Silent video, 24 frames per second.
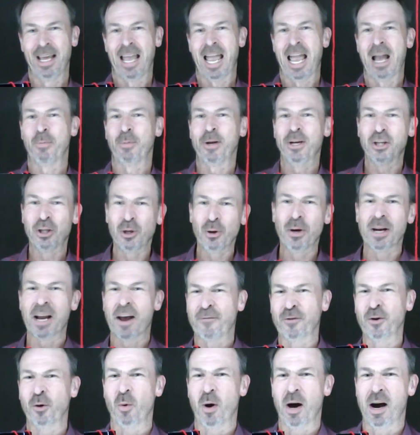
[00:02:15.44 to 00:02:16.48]
And when you do it
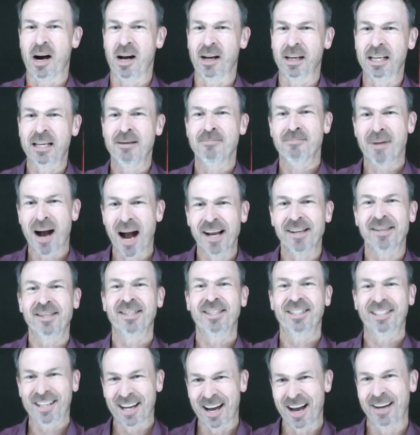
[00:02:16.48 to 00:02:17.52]
after a while, you might
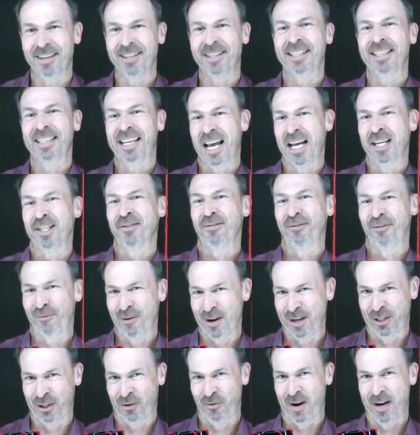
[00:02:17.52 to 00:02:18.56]
start to get
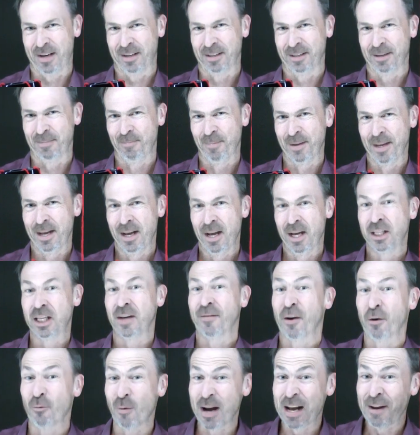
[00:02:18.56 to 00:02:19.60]
frustrated. So
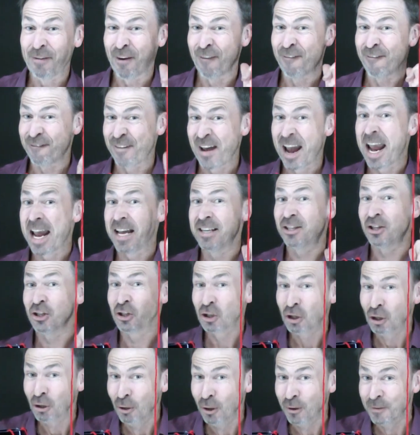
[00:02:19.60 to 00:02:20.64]
if you're ready for phase
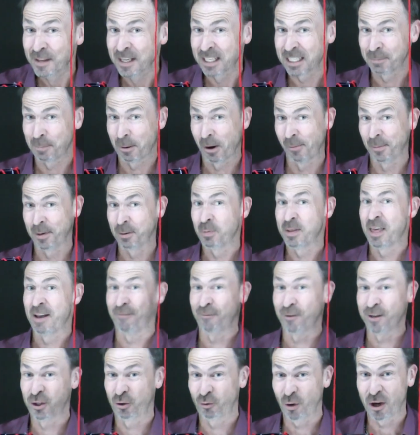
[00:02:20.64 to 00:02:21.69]
two of the experiment, when that
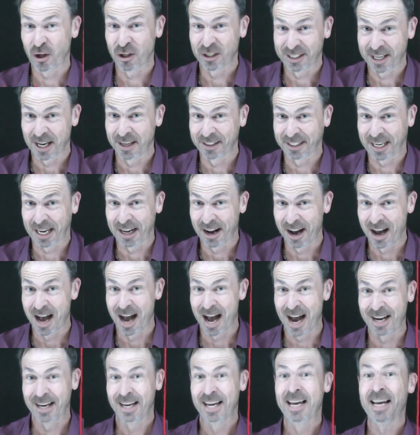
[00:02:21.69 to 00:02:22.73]
frustration starts to get
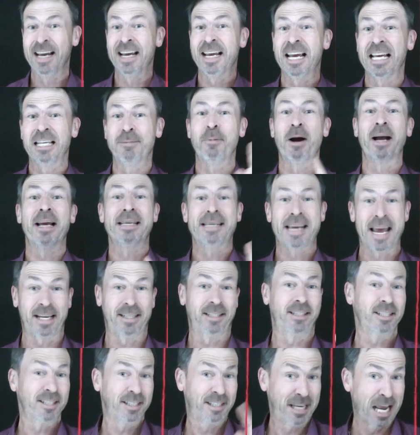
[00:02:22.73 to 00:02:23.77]
high, here's my
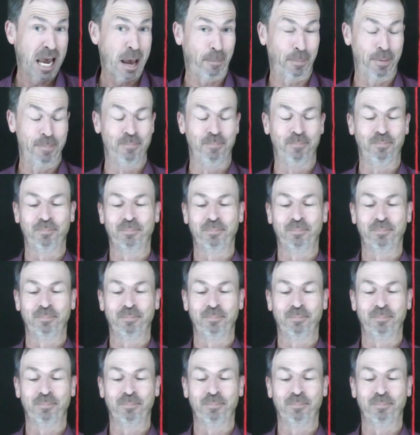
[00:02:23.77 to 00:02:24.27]
next step.